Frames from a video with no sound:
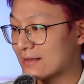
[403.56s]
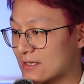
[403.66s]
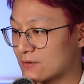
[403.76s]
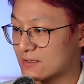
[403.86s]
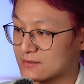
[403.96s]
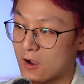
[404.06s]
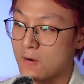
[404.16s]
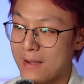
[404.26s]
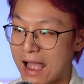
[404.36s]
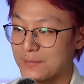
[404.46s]
So the soul
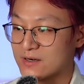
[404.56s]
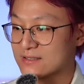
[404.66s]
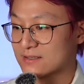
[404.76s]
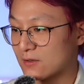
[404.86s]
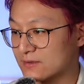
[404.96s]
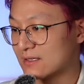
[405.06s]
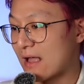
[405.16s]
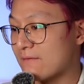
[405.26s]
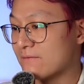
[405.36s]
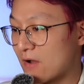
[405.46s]
popper is told to
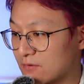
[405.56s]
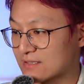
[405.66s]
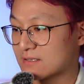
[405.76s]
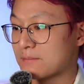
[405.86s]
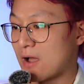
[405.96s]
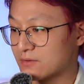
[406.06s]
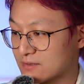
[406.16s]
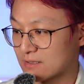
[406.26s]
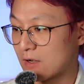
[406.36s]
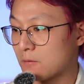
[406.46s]
them, both his post
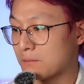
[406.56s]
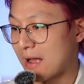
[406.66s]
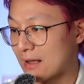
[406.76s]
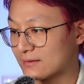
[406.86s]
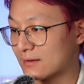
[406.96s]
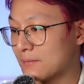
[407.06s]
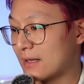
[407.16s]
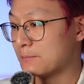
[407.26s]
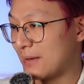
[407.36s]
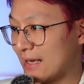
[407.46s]
is old partner, but
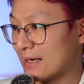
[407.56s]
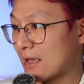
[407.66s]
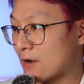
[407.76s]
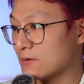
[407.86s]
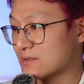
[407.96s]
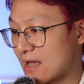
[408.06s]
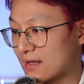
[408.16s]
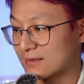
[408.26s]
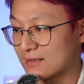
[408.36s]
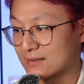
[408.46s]
the beat goes on,
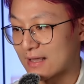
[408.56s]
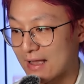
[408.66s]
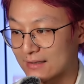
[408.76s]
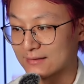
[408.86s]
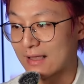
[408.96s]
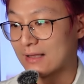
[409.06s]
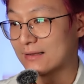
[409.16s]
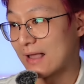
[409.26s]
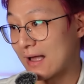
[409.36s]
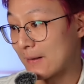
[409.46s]
da da da da
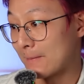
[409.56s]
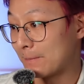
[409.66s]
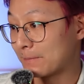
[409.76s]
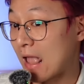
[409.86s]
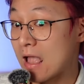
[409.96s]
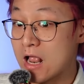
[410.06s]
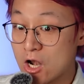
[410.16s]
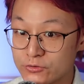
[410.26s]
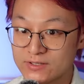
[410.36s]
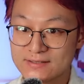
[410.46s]
da.
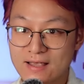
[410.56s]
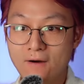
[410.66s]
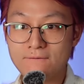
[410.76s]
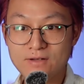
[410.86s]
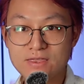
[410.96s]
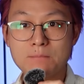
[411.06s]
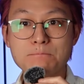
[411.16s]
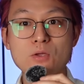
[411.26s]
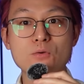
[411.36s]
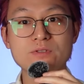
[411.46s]
Lose yourself in
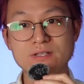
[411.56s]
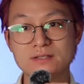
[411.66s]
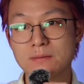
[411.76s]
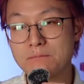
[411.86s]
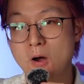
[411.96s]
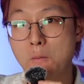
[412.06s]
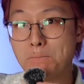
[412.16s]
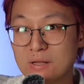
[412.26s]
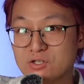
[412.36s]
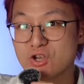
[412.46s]
the muse at the
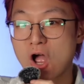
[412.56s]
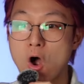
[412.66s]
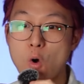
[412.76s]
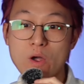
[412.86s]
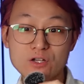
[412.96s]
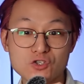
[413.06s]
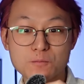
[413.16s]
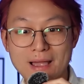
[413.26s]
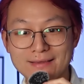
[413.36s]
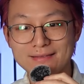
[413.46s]
moment you own, and you
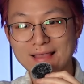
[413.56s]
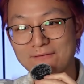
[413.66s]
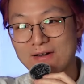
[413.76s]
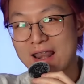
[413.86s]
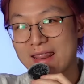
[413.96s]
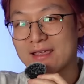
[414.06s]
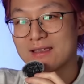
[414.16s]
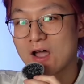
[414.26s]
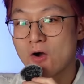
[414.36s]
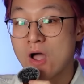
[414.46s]
better never let it
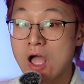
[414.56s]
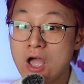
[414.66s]
go.